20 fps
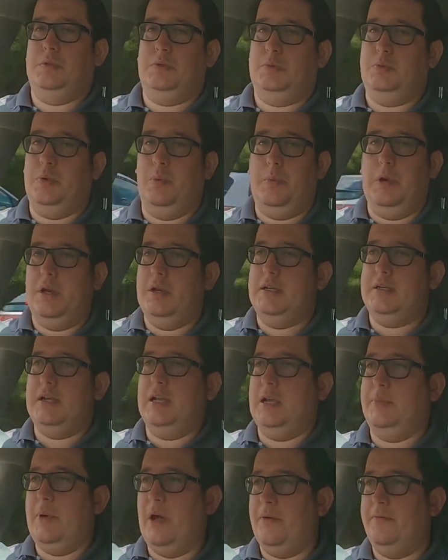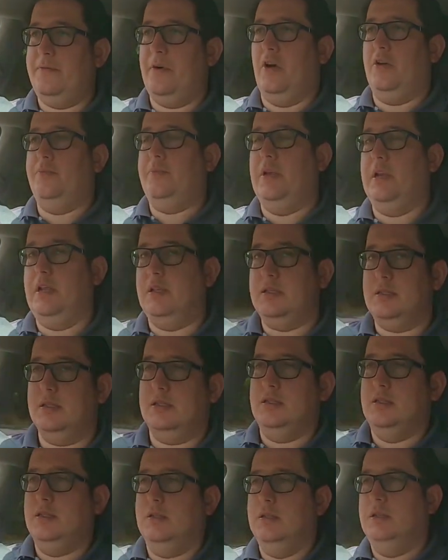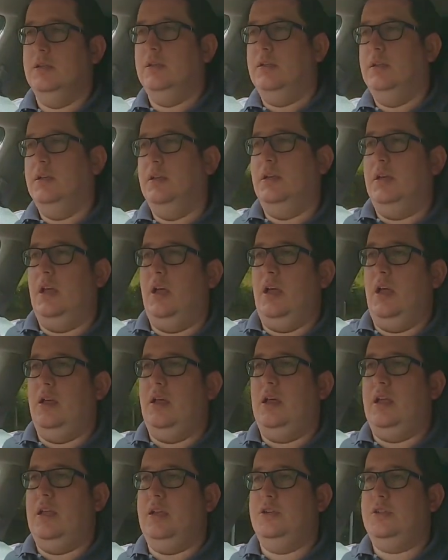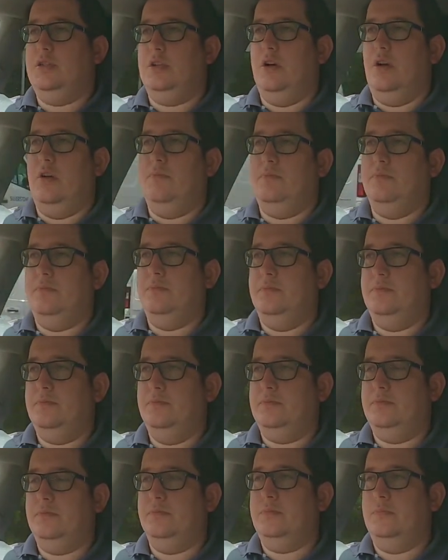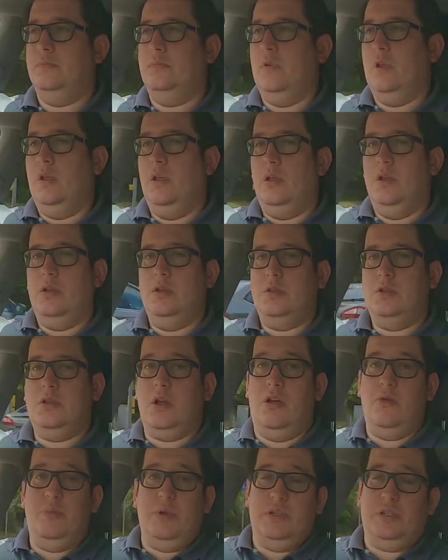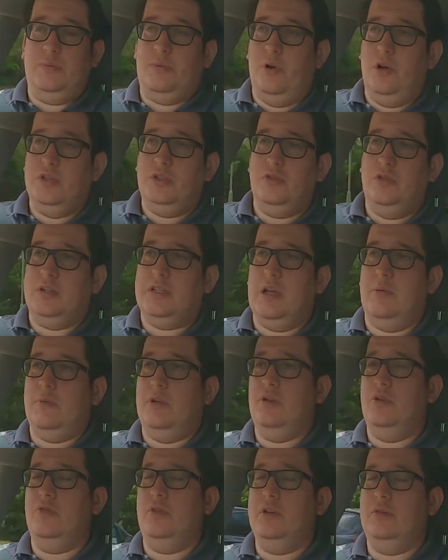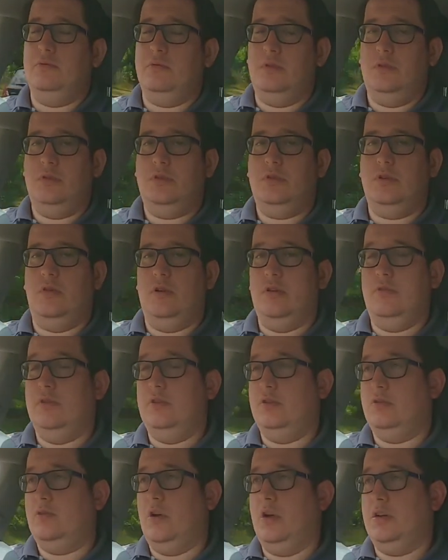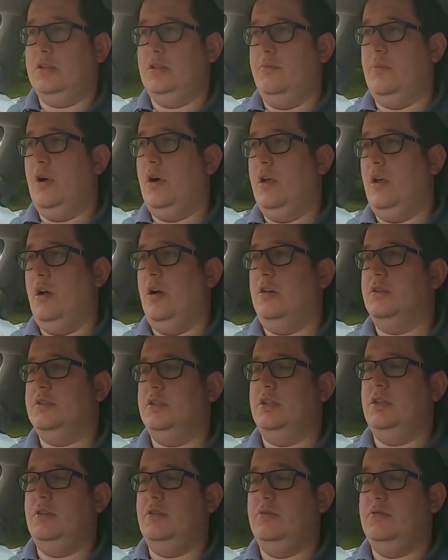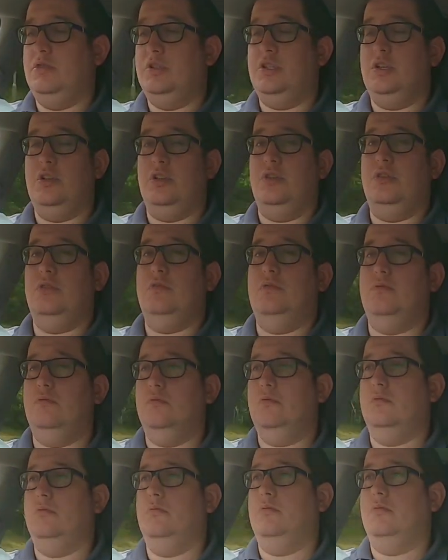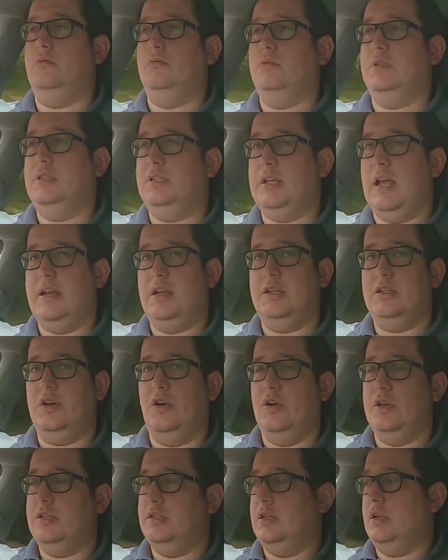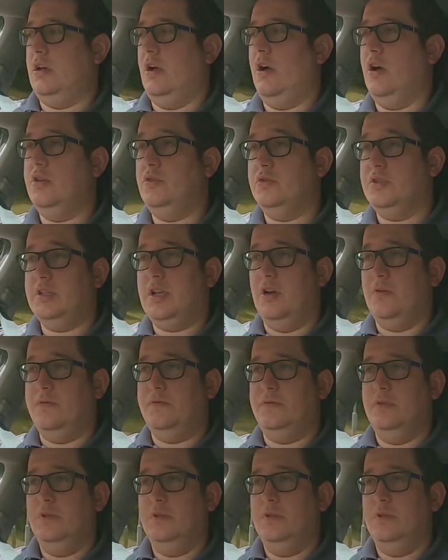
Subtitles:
Probably only take about 5 minutes each time. Don't be surprised your instructor might ask you to sanitise the car yourself.